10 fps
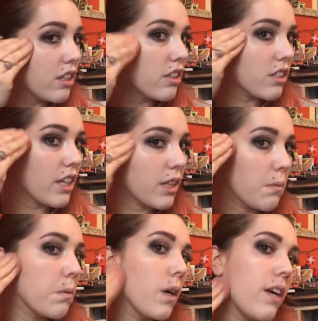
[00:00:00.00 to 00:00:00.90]
Just like the
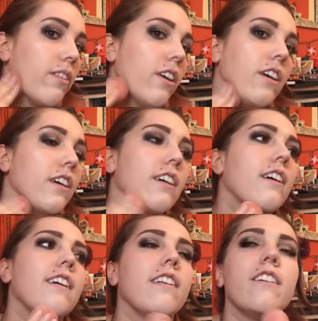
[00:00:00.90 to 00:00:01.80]
primer,
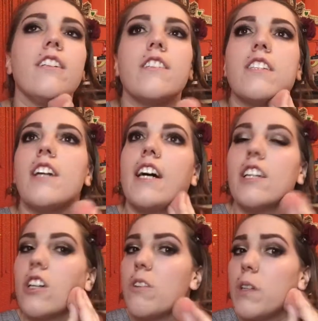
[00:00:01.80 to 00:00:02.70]
a little does
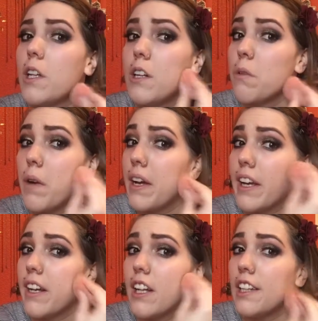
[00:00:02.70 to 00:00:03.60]
not go a long
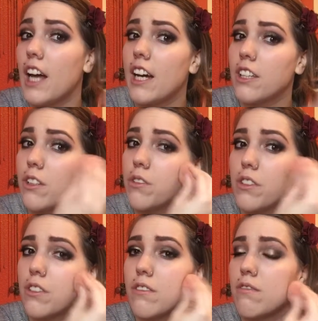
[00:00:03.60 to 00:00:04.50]
way. A lot
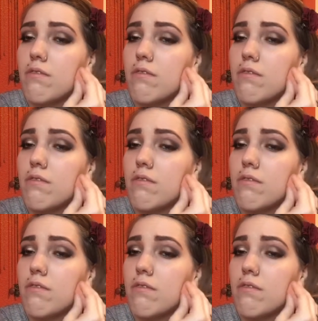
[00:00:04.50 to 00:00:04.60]
goes